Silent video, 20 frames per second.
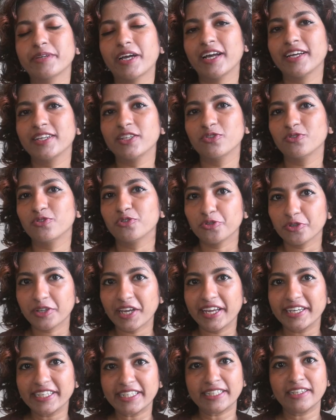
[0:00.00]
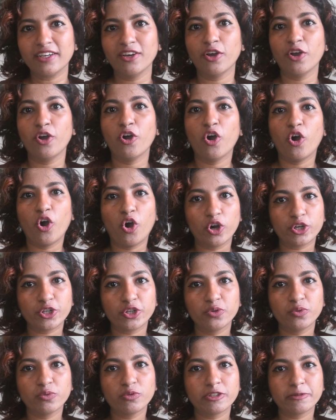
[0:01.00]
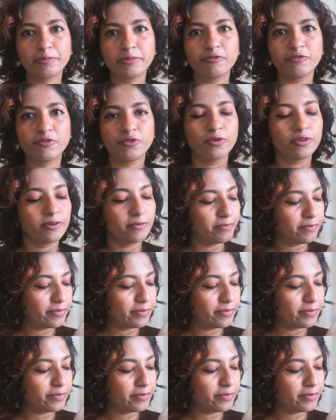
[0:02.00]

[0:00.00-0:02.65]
I used to carry hot tools before,